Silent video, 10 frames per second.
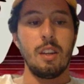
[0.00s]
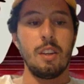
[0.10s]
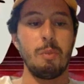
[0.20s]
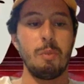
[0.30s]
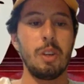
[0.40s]

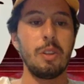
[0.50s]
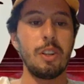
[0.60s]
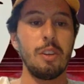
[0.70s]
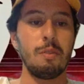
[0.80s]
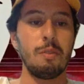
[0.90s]
the
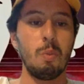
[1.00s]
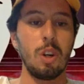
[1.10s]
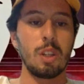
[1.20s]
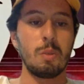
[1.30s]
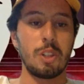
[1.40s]
punitive
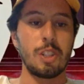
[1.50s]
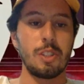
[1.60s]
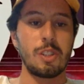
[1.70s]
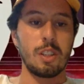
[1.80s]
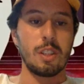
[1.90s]
one, which is
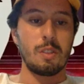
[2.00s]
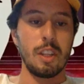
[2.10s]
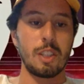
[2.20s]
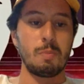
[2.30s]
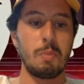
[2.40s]
just
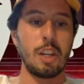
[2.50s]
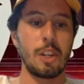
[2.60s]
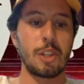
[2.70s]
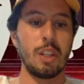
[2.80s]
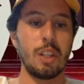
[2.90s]
let's
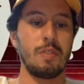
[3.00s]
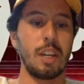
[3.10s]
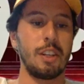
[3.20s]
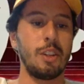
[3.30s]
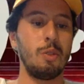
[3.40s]
punish, let's
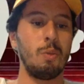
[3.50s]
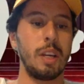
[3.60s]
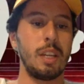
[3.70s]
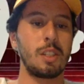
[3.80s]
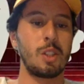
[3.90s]
find new
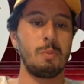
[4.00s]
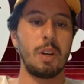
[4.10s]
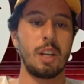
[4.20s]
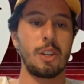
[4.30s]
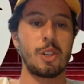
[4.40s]
ways to
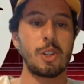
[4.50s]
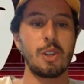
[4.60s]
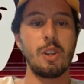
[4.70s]
punish.